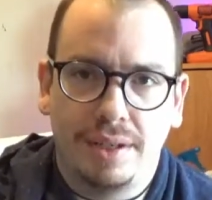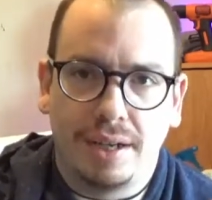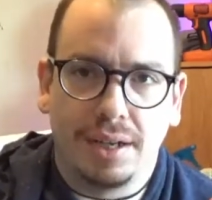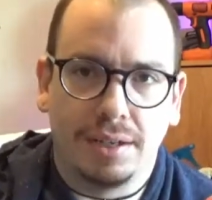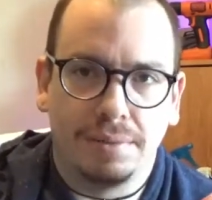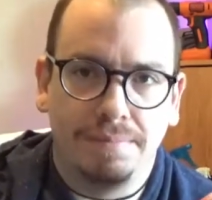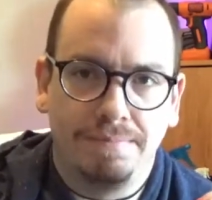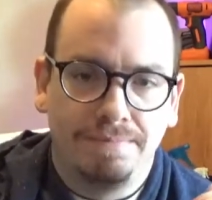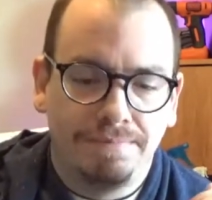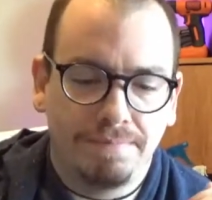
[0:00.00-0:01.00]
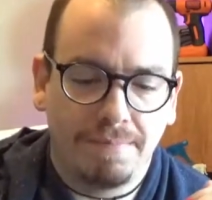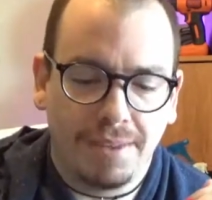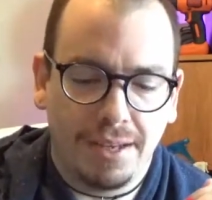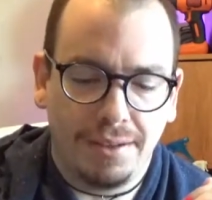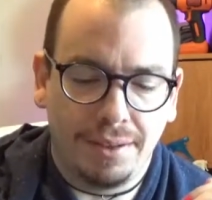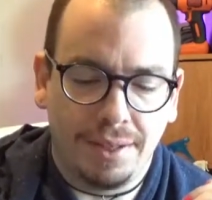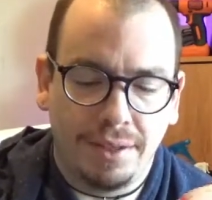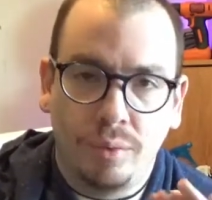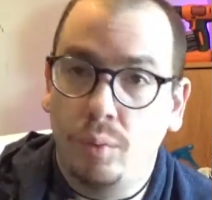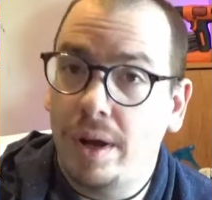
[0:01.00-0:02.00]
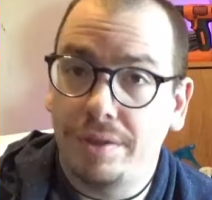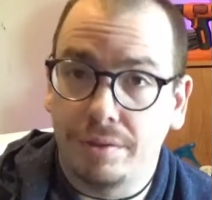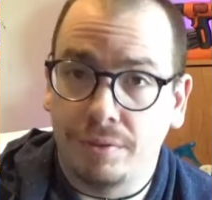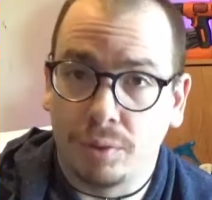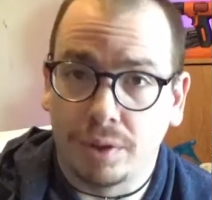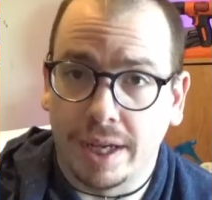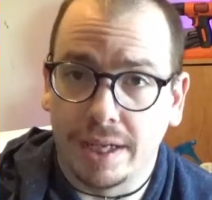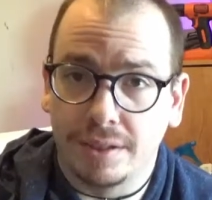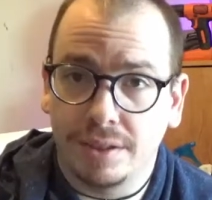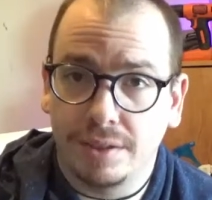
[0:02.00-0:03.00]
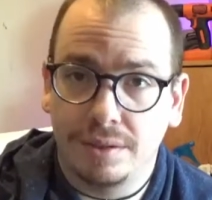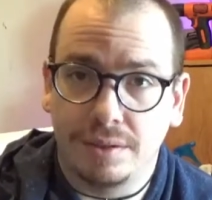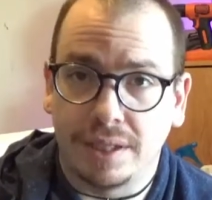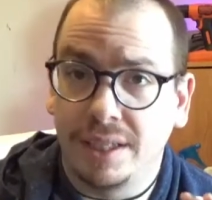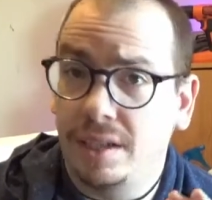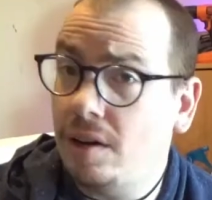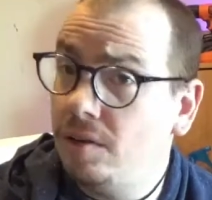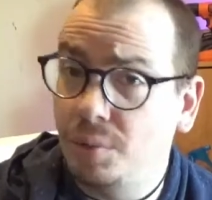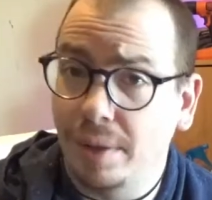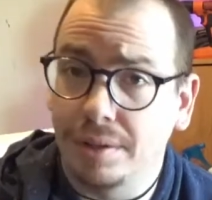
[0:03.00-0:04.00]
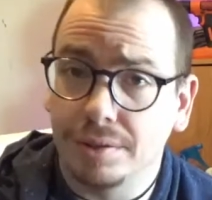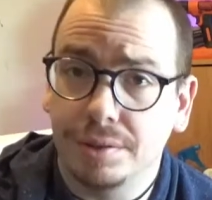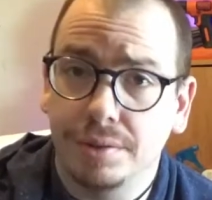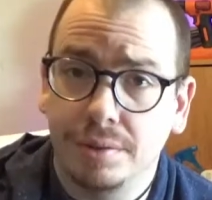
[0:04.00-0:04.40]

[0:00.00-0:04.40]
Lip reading: the weather forecast, the current weather,